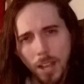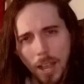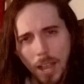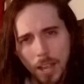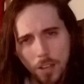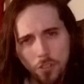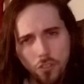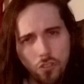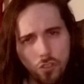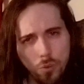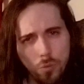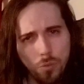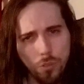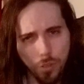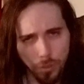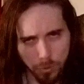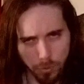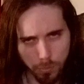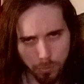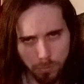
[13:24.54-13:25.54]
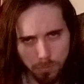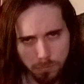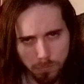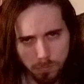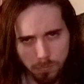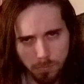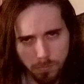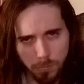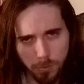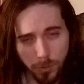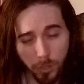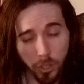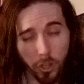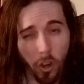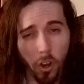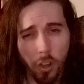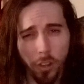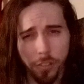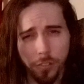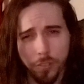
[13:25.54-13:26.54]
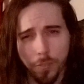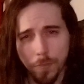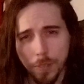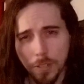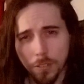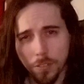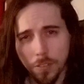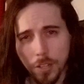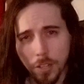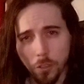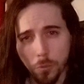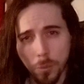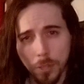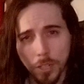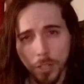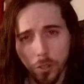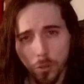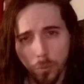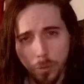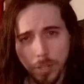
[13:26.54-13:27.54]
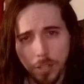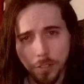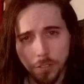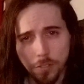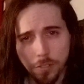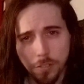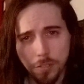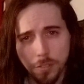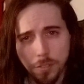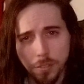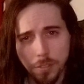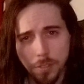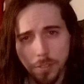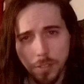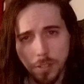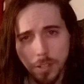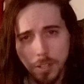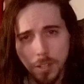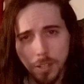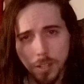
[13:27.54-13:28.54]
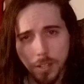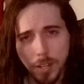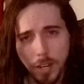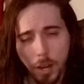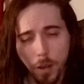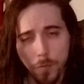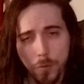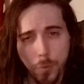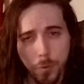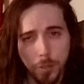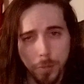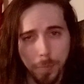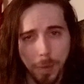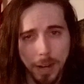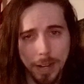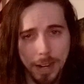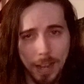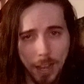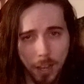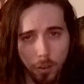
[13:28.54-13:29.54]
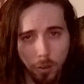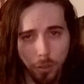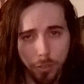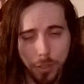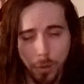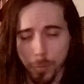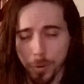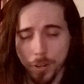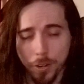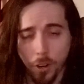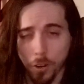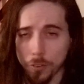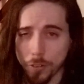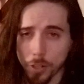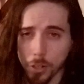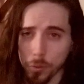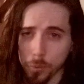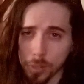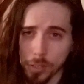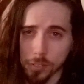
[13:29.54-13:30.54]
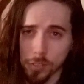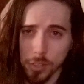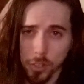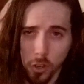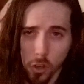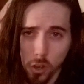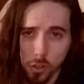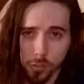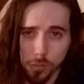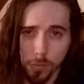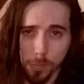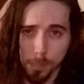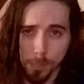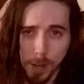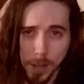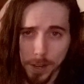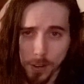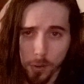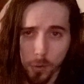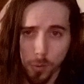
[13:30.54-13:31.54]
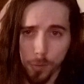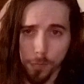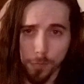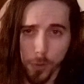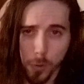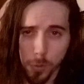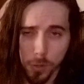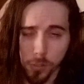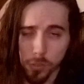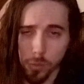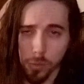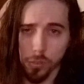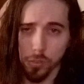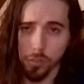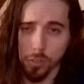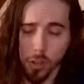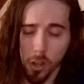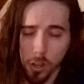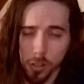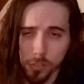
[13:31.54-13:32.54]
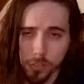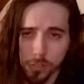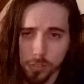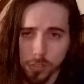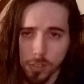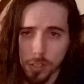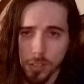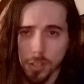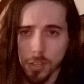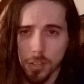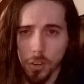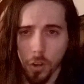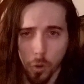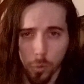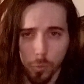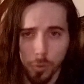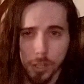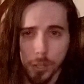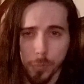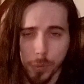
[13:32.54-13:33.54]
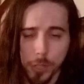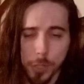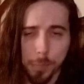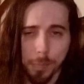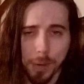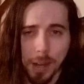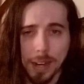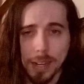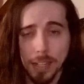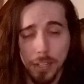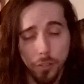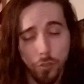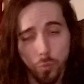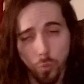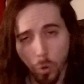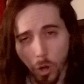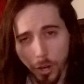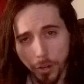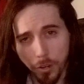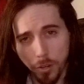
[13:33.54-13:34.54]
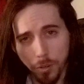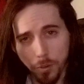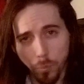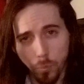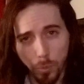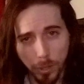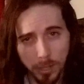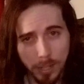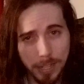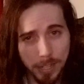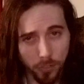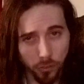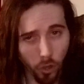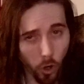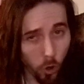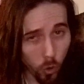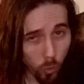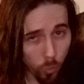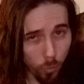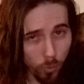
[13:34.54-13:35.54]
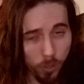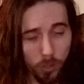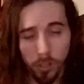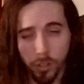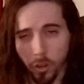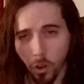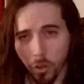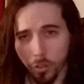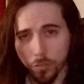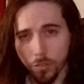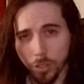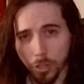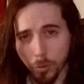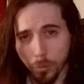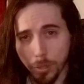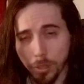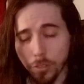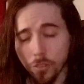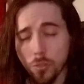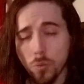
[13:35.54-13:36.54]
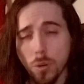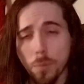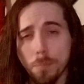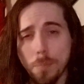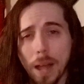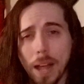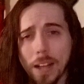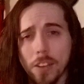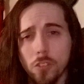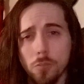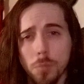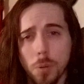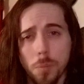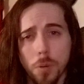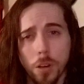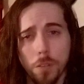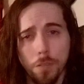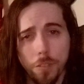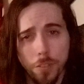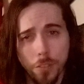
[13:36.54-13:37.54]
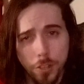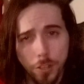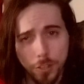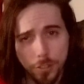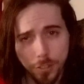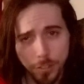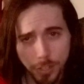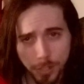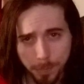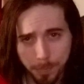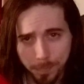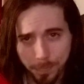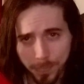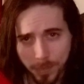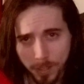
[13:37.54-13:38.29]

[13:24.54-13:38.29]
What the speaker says: As you do, the cost of these things will increase. Now, if you were to buy health, that would not increase the cost of mana or focus or slots. Only when you buy each one will its own cost increase to a maximum of 30,